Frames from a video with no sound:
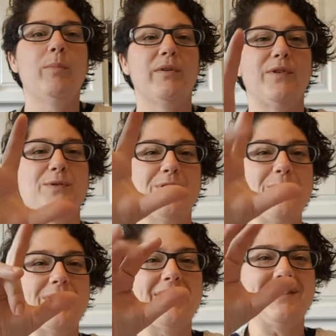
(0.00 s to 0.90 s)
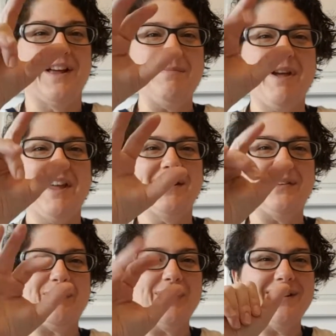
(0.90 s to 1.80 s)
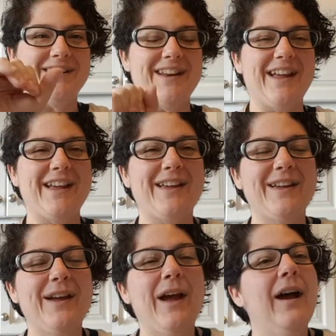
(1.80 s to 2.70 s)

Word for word: but if you notice, I'm hands-free today.